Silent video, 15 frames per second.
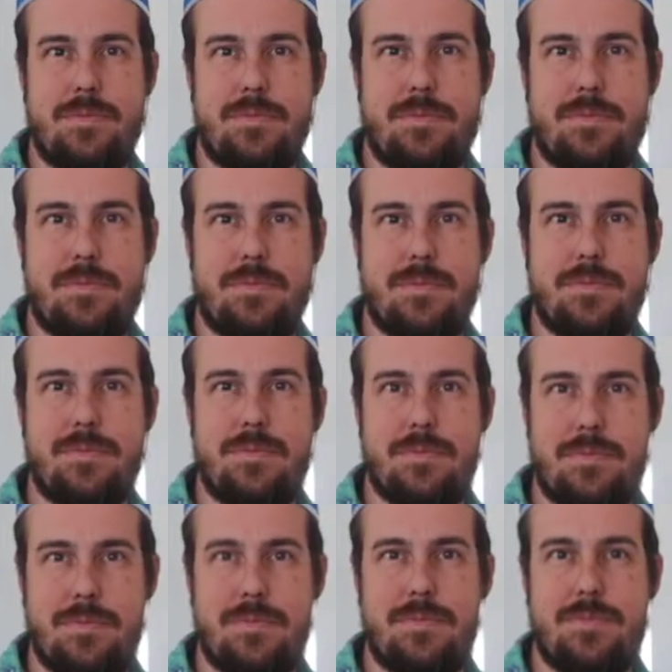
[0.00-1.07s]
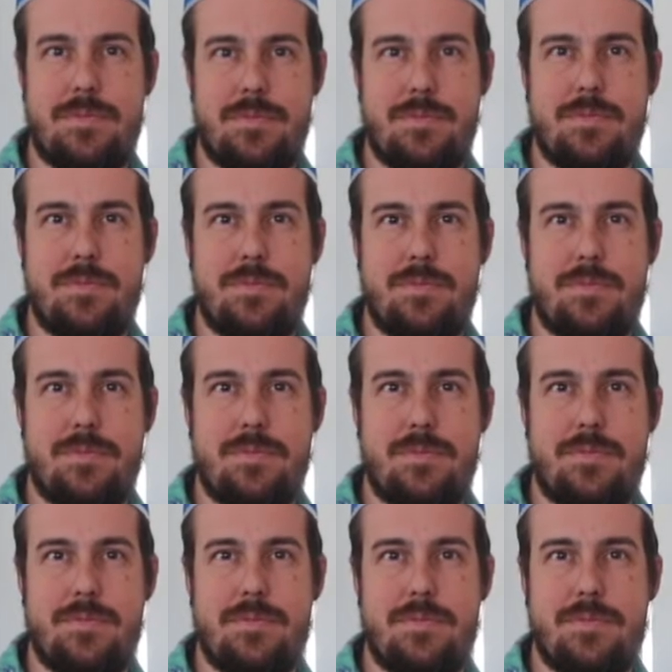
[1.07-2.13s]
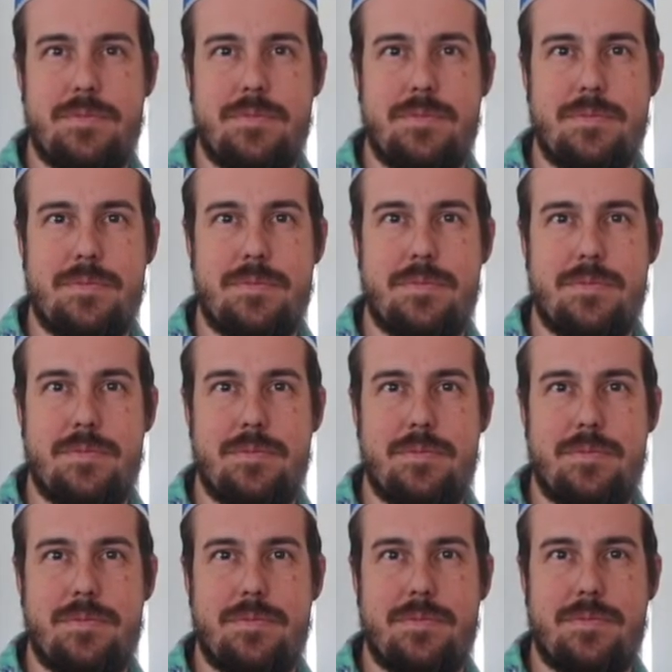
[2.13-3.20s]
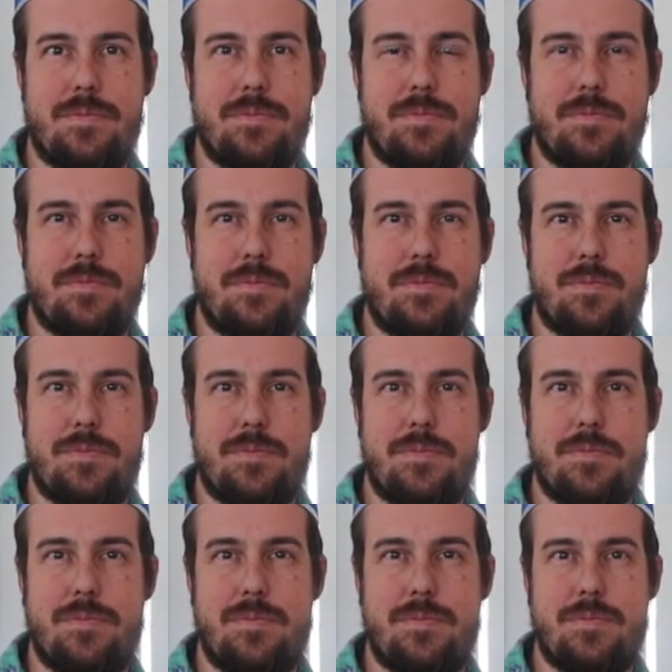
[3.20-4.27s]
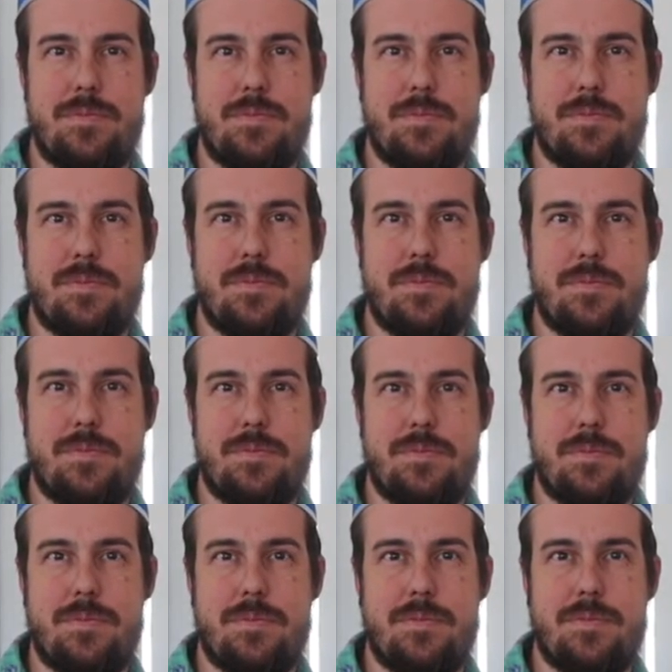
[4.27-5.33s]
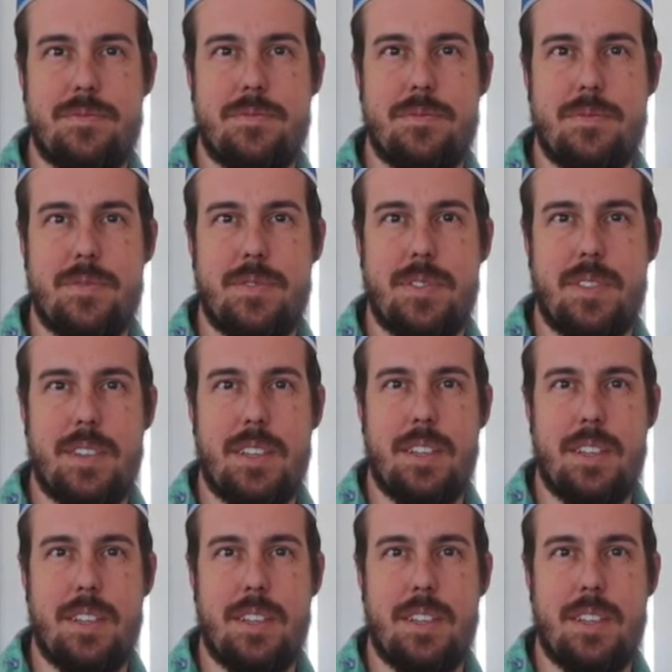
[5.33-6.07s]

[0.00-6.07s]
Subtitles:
(silent)